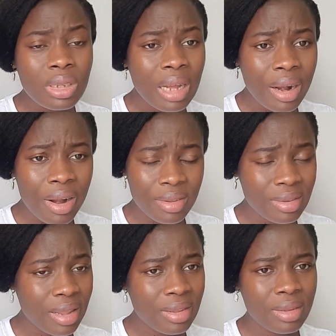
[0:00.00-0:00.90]
and
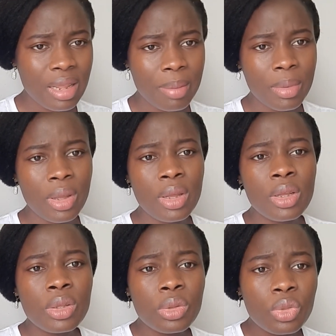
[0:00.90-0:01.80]
criticizing them.
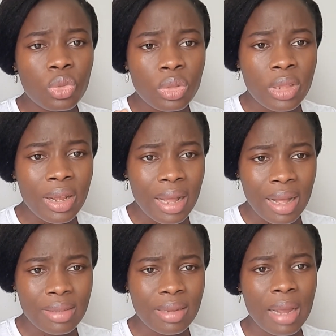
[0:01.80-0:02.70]
Take
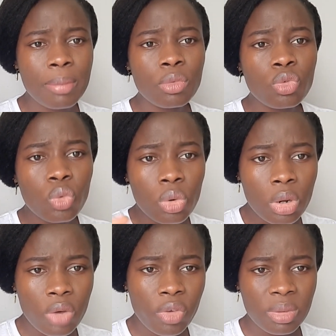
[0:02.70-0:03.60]
out time to
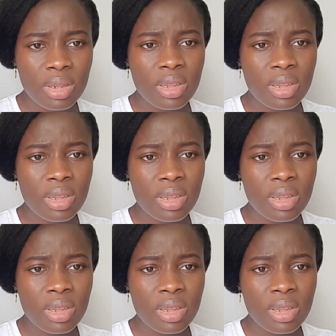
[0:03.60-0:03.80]
learn from the